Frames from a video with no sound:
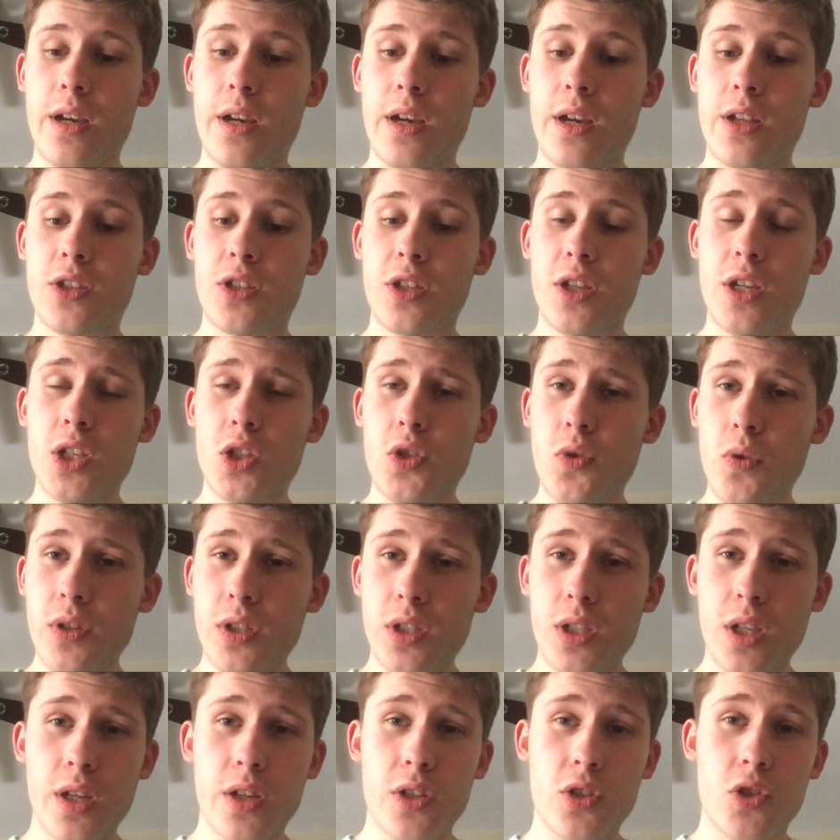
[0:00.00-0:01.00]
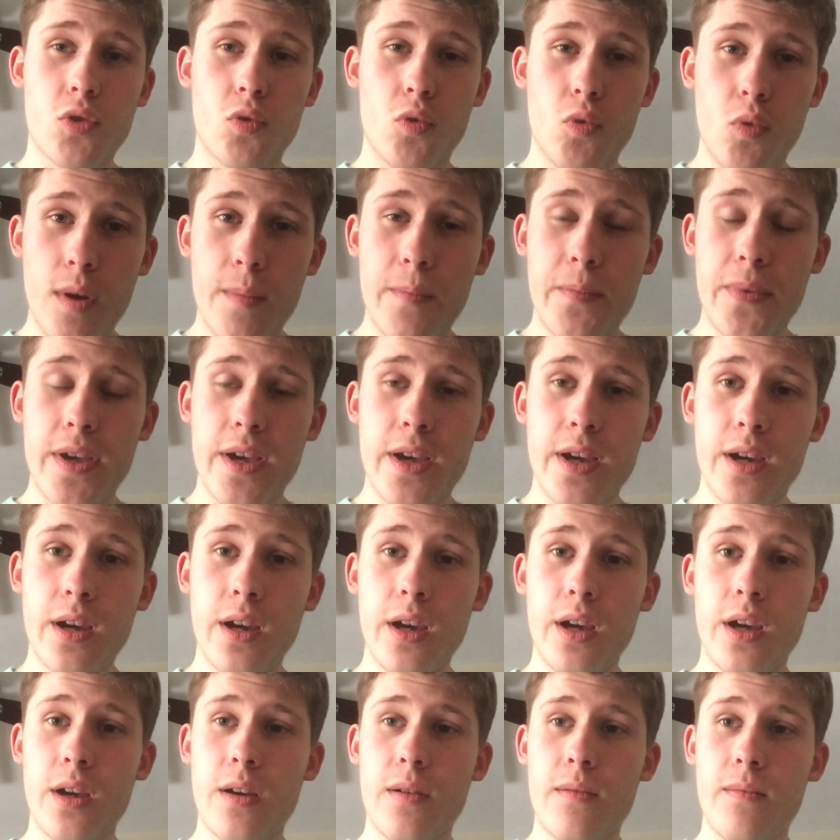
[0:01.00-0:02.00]
It's interesting. It's
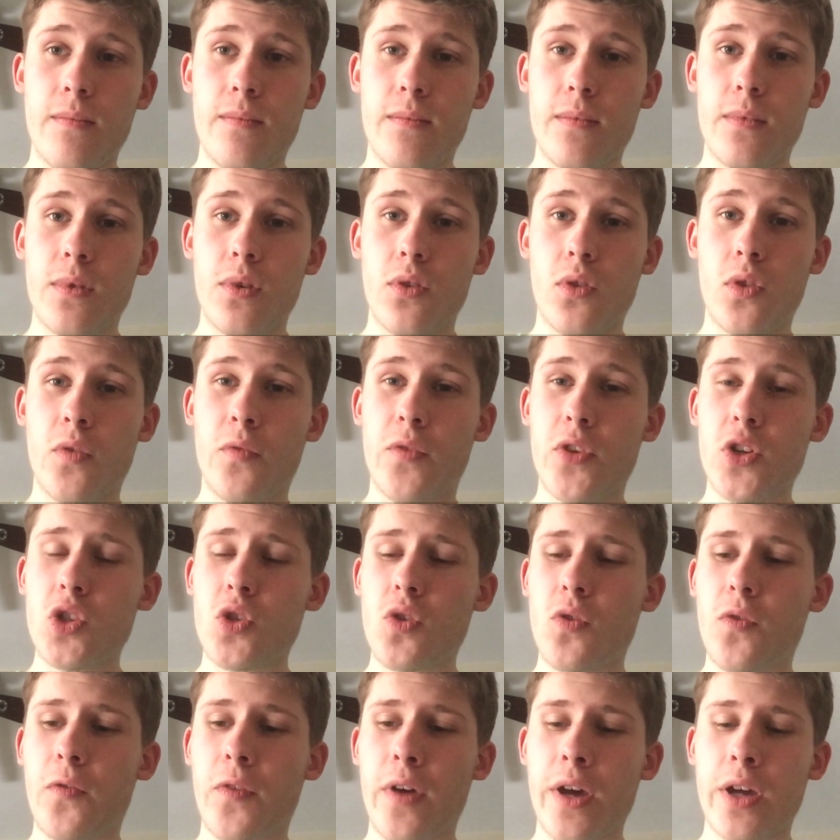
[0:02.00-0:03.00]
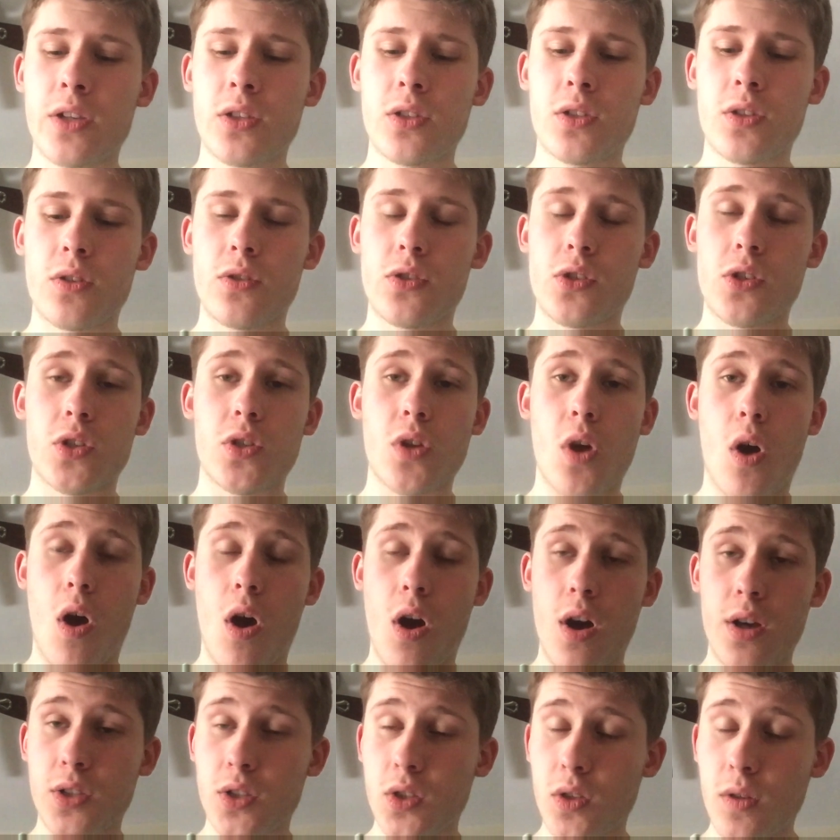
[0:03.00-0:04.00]
gripping. The visual effects are just
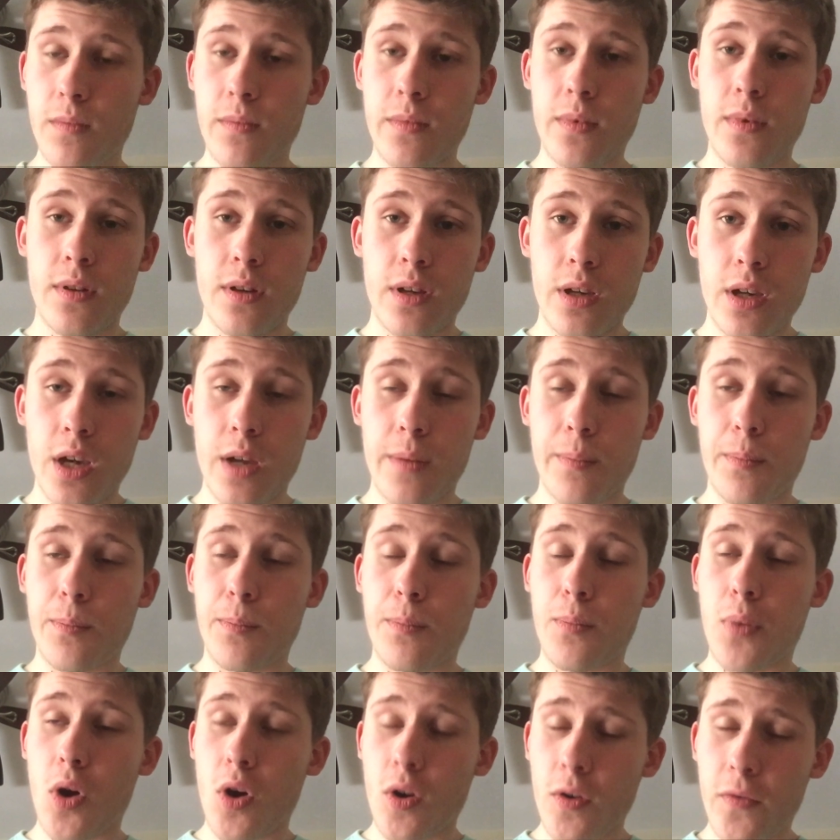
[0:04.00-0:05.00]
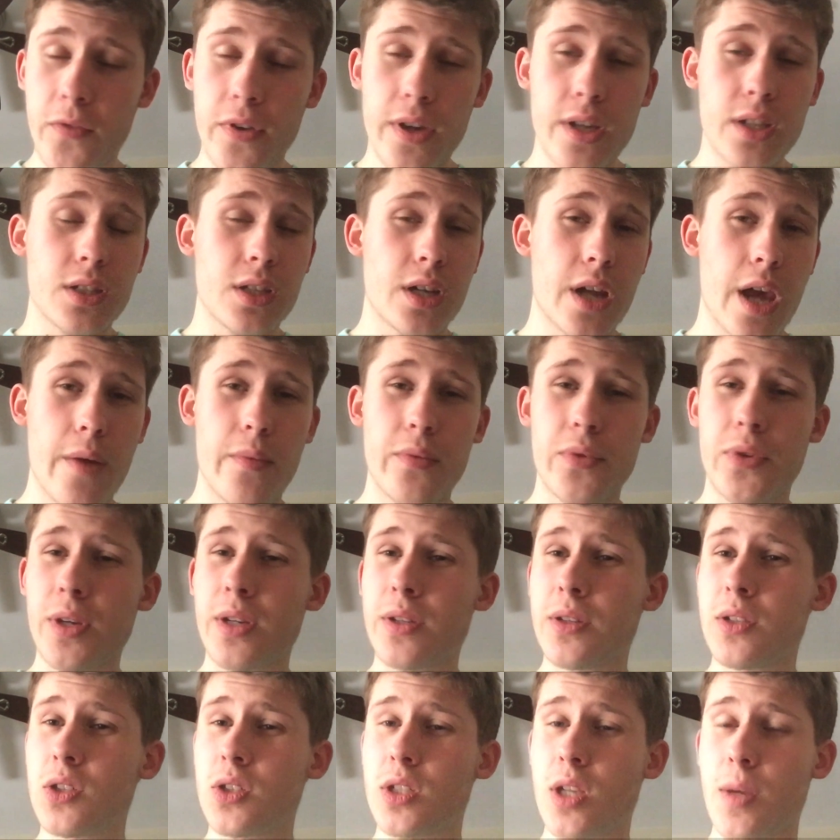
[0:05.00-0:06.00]
awesome and perfect, and everything
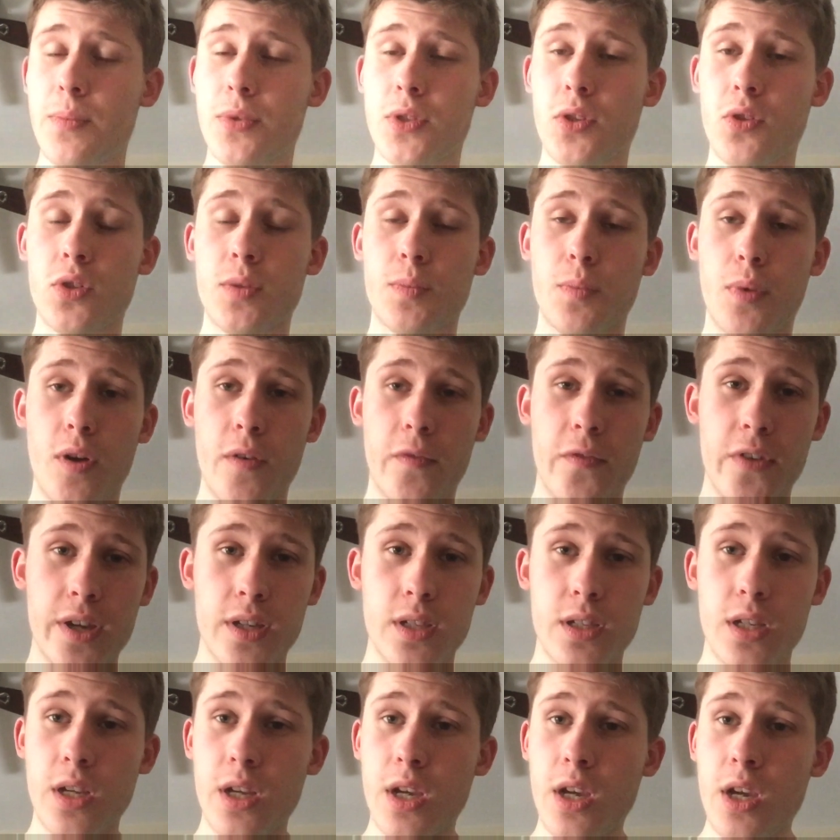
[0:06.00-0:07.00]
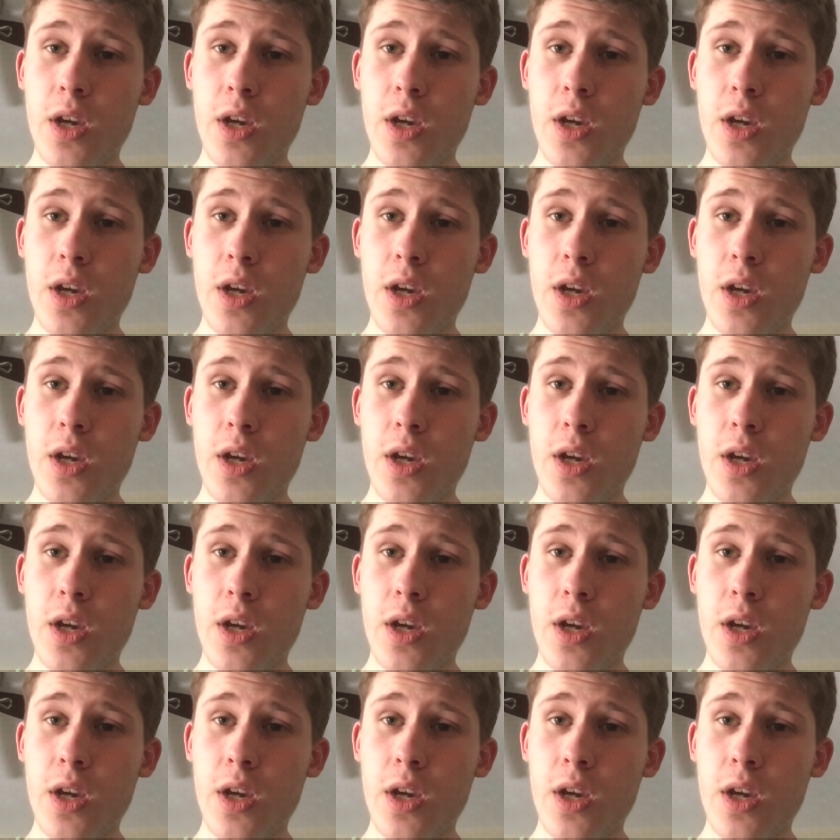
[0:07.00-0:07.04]
in this episode is perfect.